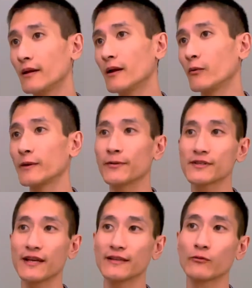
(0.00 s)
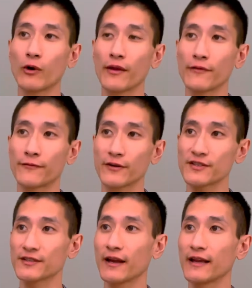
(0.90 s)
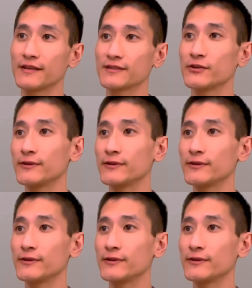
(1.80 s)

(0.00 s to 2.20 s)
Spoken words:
We presented one of the first studies to